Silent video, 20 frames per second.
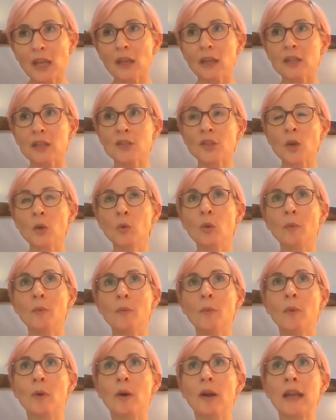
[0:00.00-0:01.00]
So
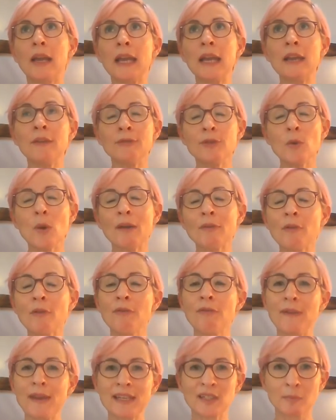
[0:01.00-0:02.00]
if you have a
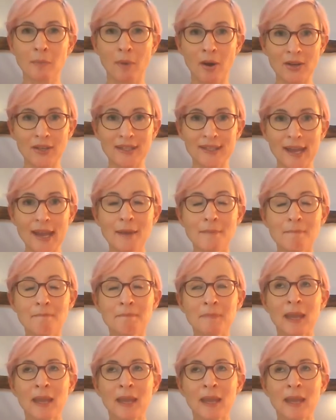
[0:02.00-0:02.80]
fixed mindset,